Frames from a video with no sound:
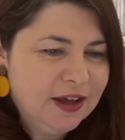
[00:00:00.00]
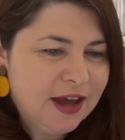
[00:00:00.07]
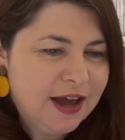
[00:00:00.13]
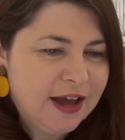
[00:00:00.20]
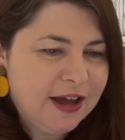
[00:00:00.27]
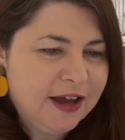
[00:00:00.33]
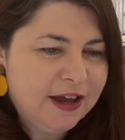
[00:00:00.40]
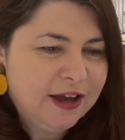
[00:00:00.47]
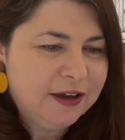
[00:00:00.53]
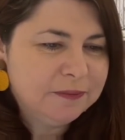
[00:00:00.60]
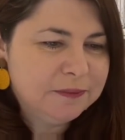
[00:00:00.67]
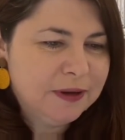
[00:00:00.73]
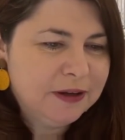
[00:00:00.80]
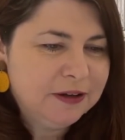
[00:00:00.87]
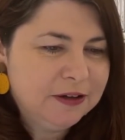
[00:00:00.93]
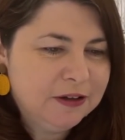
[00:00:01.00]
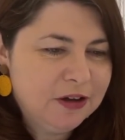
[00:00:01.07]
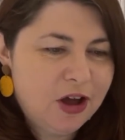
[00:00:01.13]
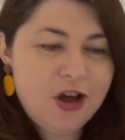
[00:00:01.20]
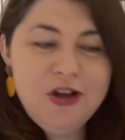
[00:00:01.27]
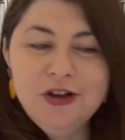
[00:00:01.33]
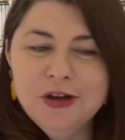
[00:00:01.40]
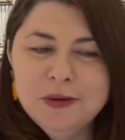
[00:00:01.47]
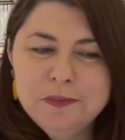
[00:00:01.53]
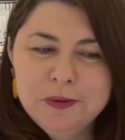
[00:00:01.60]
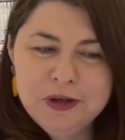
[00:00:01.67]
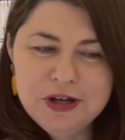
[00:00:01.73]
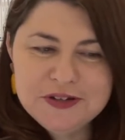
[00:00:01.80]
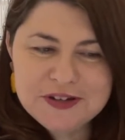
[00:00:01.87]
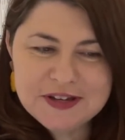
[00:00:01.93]
Oh,
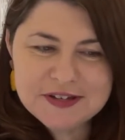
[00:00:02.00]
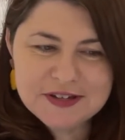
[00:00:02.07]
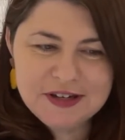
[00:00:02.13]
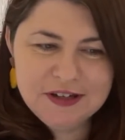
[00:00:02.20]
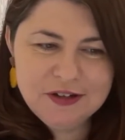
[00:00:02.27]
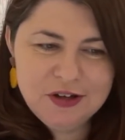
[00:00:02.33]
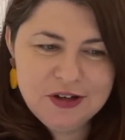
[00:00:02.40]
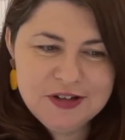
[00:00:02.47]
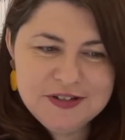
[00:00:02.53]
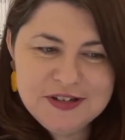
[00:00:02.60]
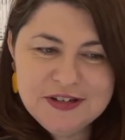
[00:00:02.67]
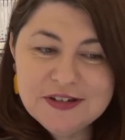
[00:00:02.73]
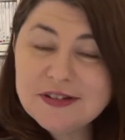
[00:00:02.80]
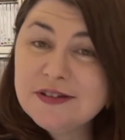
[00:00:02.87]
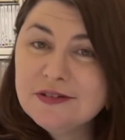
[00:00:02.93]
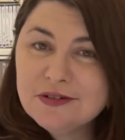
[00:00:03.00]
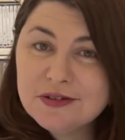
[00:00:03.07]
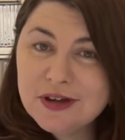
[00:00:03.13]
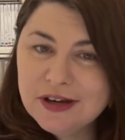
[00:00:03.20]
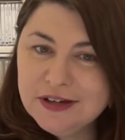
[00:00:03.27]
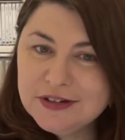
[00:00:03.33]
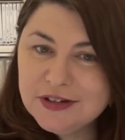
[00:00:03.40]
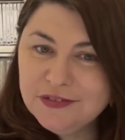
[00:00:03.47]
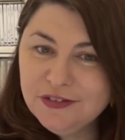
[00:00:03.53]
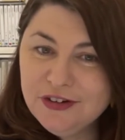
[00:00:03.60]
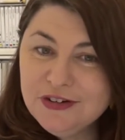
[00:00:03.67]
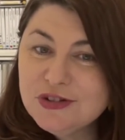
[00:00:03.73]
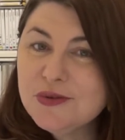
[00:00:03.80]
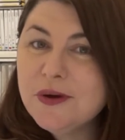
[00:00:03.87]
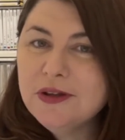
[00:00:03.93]
Brito's asking Kirsty, does it look any
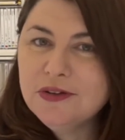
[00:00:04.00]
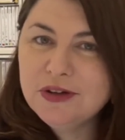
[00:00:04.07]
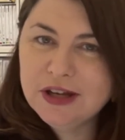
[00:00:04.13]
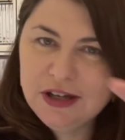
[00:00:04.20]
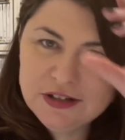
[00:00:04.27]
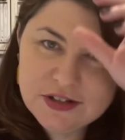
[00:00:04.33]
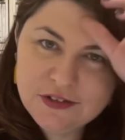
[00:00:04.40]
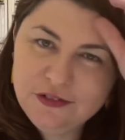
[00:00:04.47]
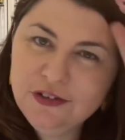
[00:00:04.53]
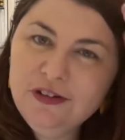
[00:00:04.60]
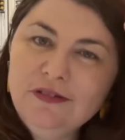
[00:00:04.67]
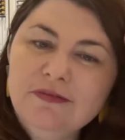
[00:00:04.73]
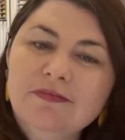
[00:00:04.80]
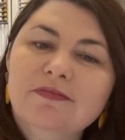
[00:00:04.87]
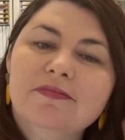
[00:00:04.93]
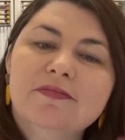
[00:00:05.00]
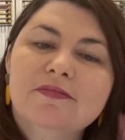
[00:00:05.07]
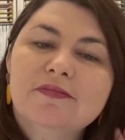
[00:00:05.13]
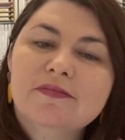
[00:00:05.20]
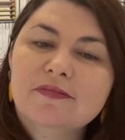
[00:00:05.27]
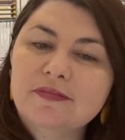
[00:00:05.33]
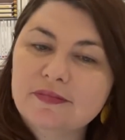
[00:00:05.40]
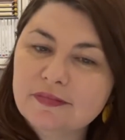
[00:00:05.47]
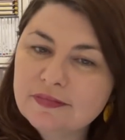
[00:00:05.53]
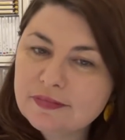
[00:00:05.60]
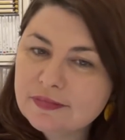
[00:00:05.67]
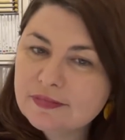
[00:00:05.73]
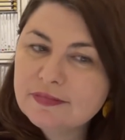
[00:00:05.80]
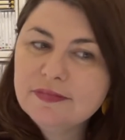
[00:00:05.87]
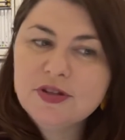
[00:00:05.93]
different? Do I look any different?
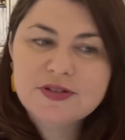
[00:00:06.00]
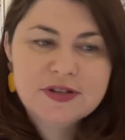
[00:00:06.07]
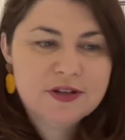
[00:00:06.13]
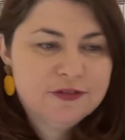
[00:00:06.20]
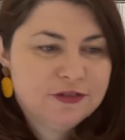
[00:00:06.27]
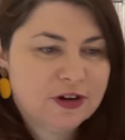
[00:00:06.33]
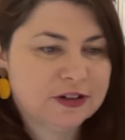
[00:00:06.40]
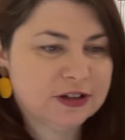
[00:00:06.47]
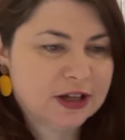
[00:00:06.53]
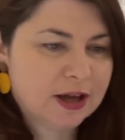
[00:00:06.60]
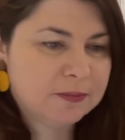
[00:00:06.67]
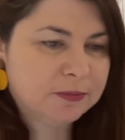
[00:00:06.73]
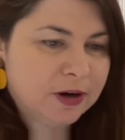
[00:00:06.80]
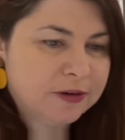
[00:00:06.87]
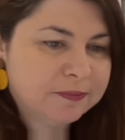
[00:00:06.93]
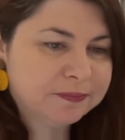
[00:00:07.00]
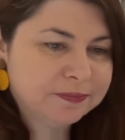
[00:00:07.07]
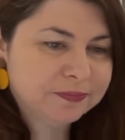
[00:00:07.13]
I'm using a front camera.